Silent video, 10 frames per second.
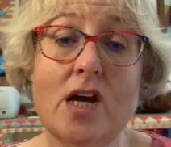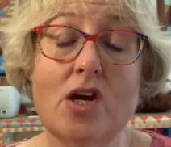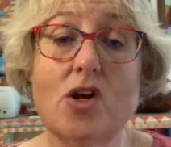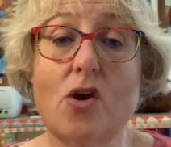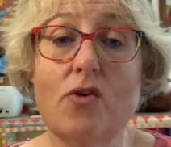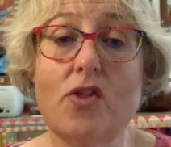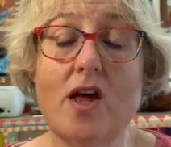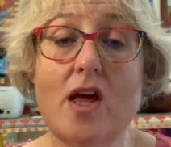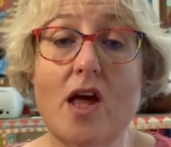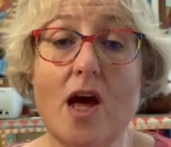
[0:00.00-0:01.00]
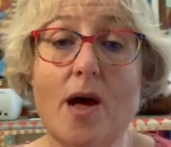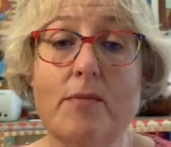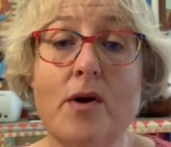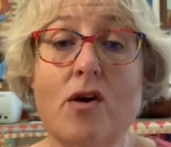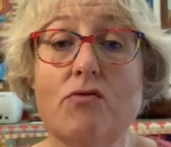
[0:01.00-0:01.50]
the
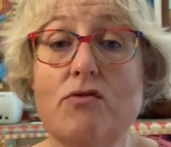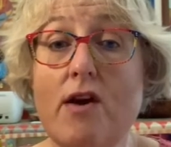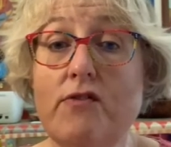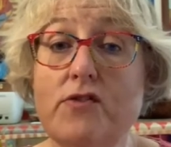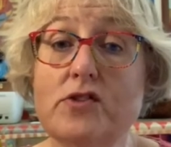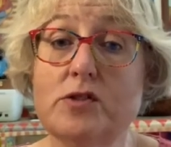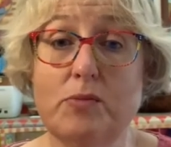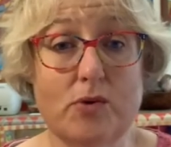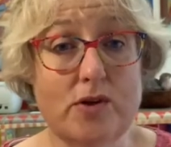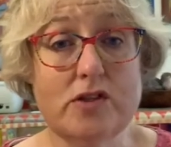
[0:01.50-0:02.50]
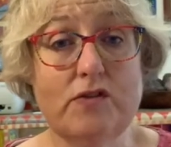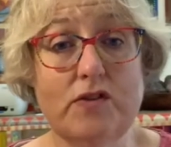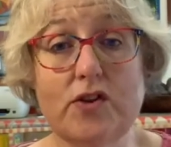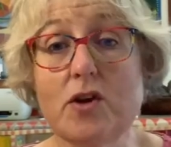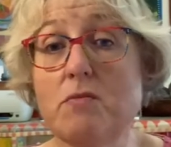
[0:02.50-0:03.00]
reference point for
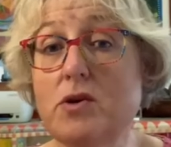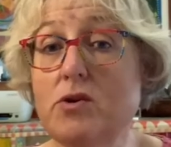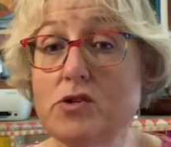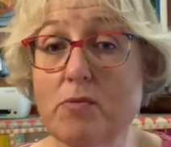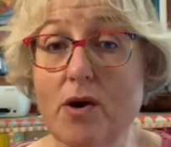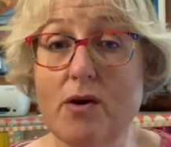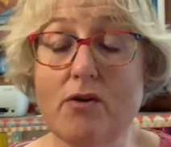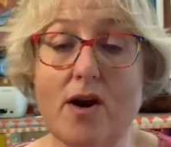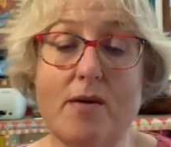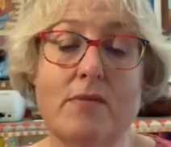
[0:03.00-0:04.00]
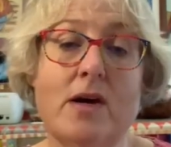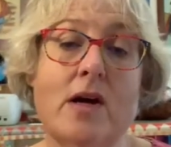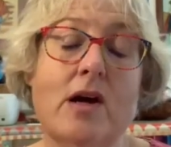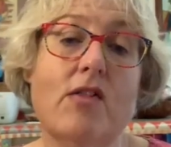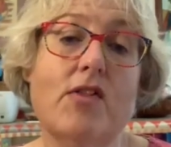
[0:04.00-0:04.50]
the computer program
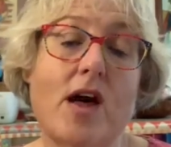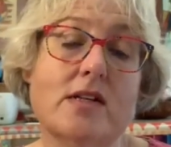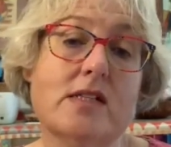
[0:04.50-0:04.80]
that